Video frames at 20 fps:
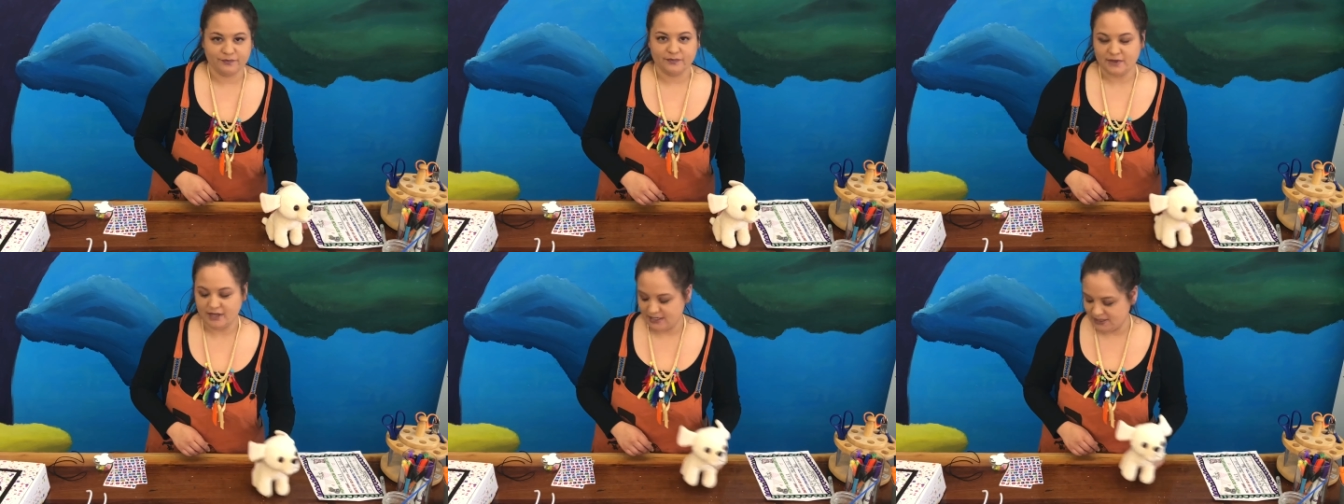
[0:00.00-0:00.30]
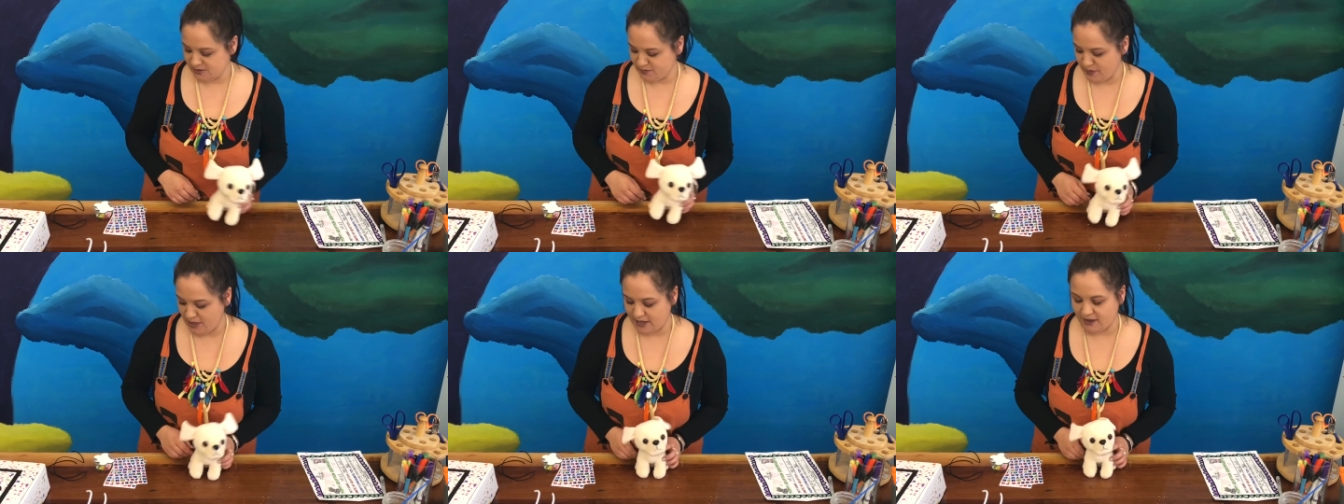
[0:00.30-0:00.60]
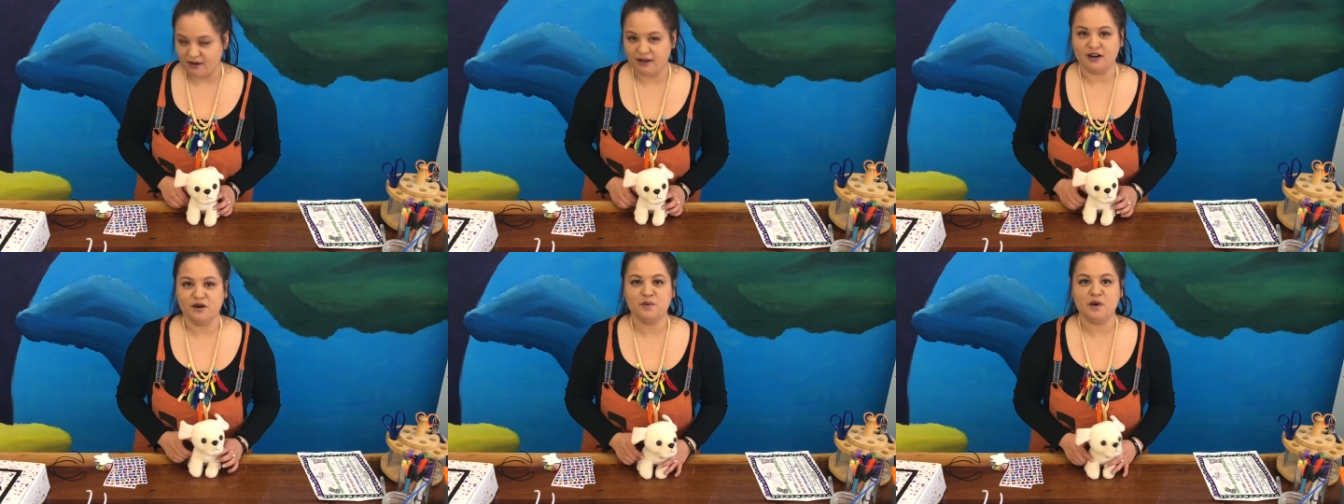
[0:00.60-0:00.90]
let's make
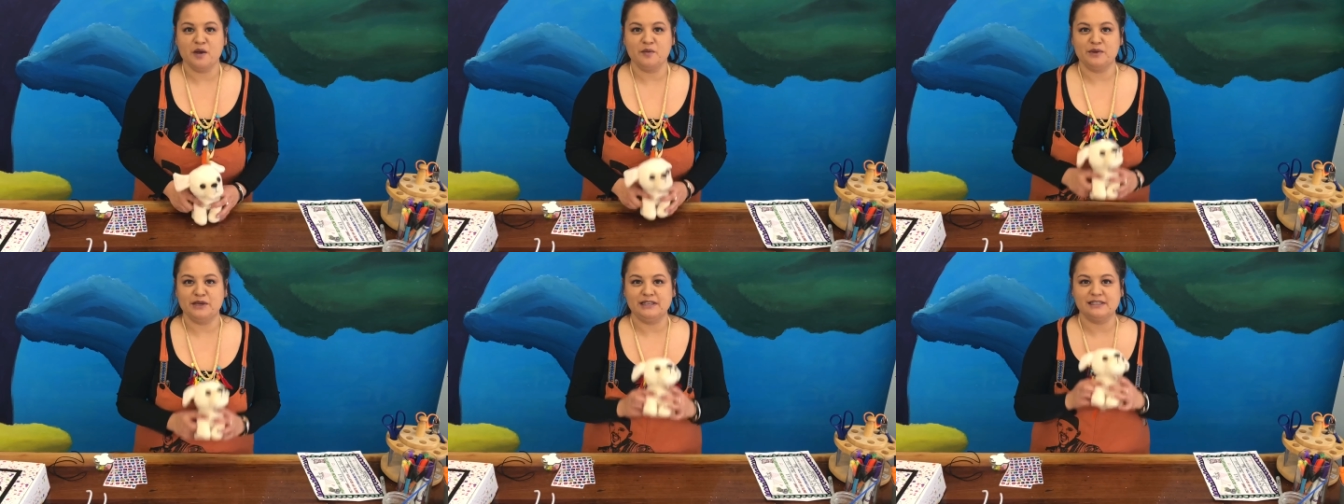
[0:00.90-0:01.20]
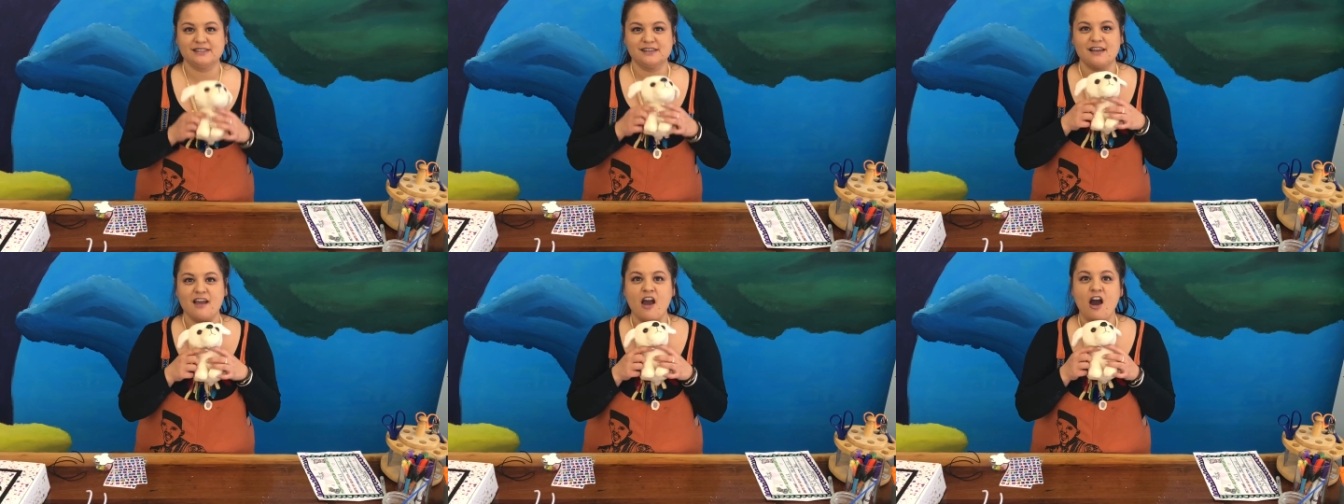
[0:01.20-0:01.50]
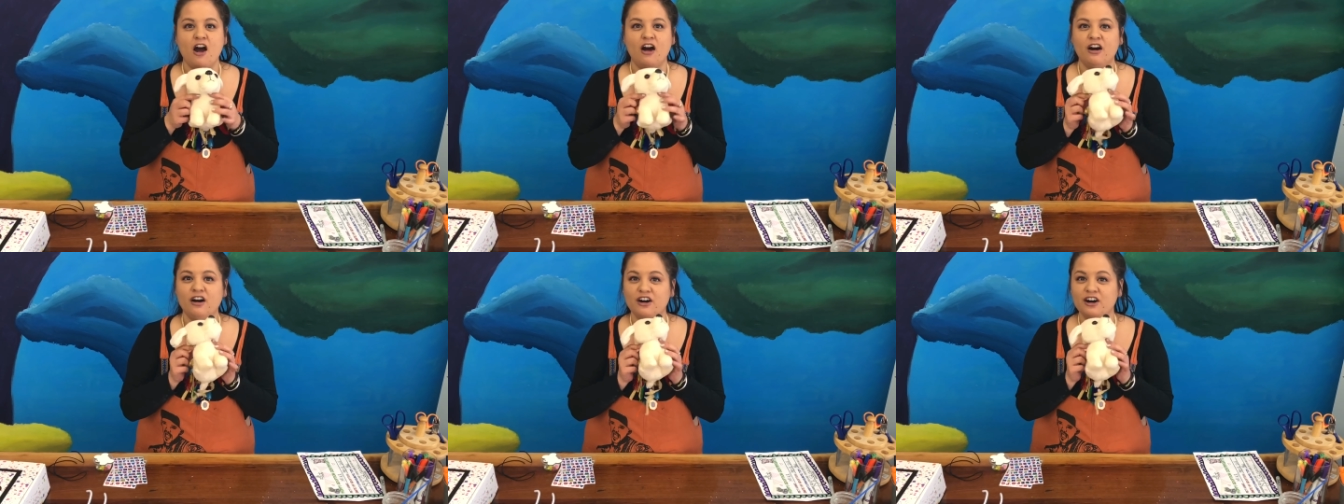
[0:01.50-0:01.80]
our puppy's
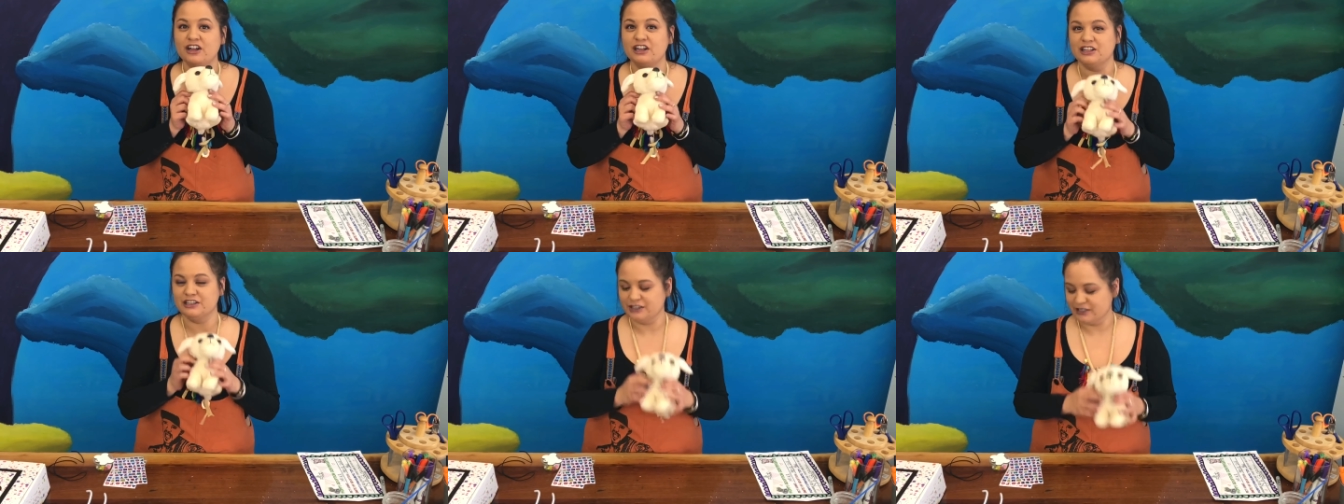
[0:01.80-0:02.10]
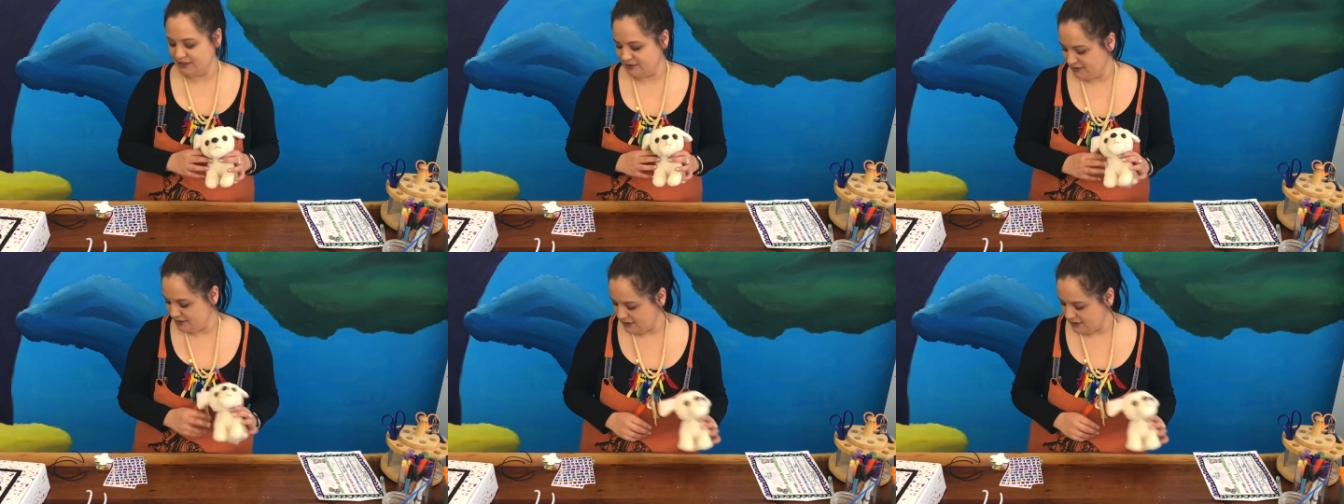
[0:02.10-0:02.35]
collar.